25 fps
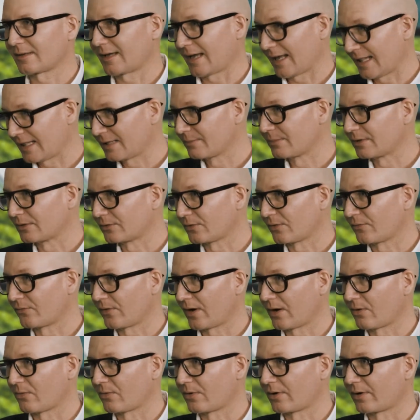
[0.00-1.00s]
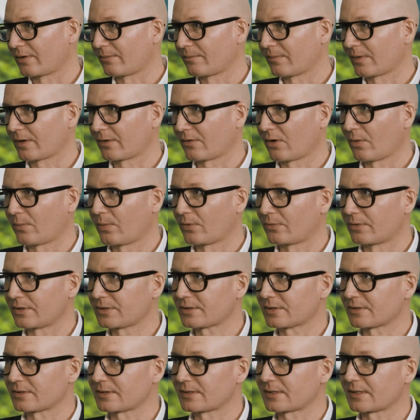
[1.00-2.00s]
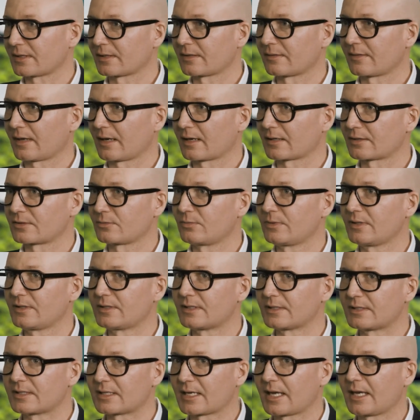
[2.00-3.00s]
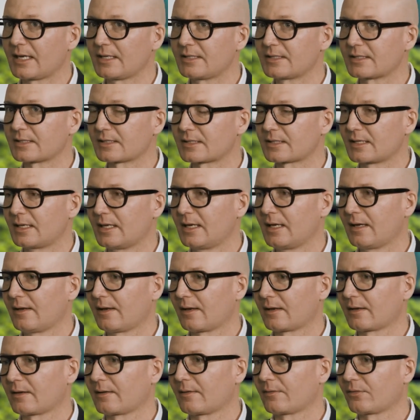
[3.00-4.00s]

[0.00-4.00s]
element of our uh, operations uh, that we dedicated uh,